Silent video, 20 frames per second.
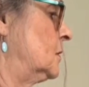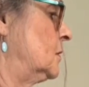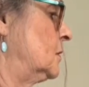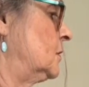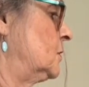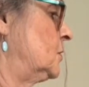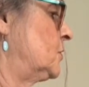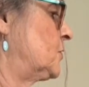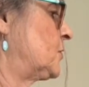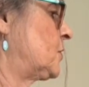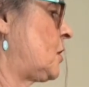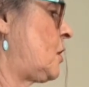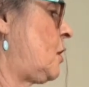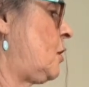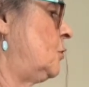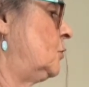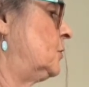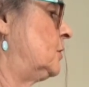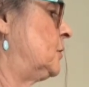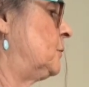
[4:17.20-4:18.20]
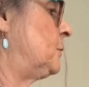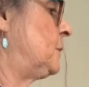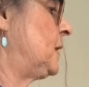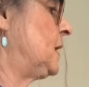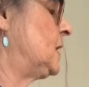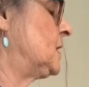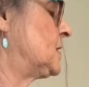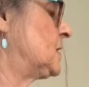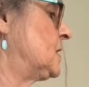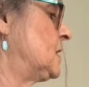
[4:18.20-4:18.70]
just to hold the
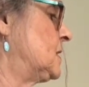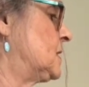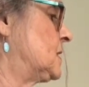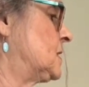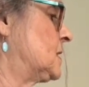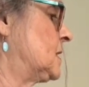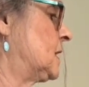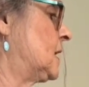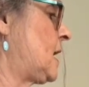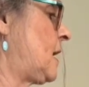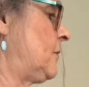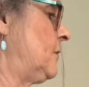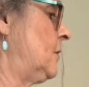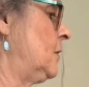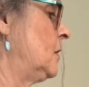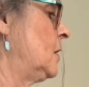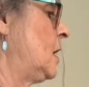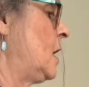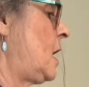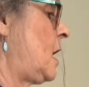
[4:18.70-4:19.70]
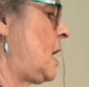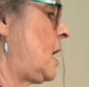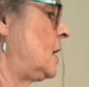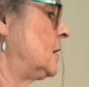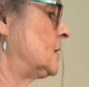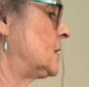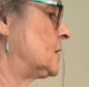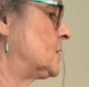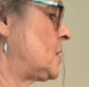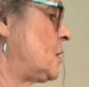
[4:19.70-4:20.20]
pieces together, and
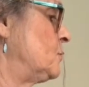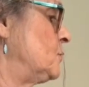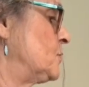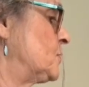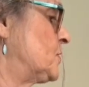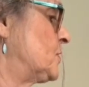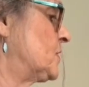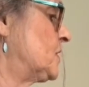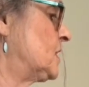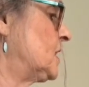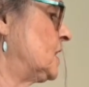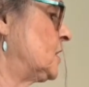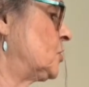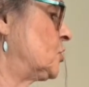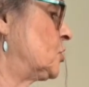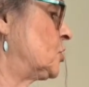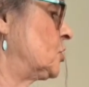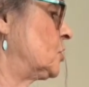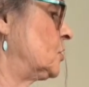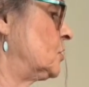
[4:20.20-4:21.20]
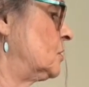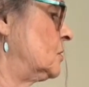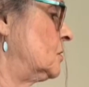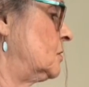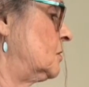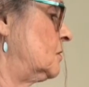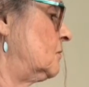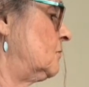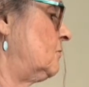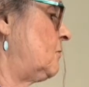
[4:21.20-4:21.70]
I don't stitch
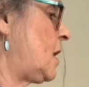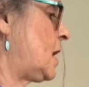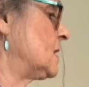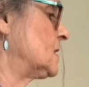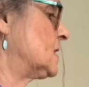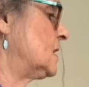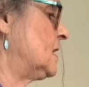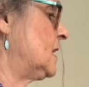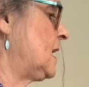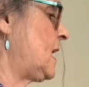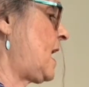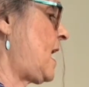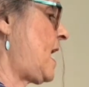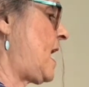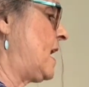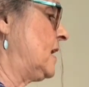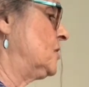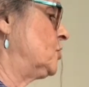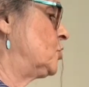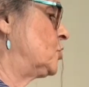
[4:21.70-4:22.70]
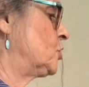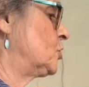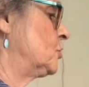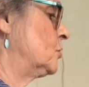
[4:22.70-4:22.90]
right to the edge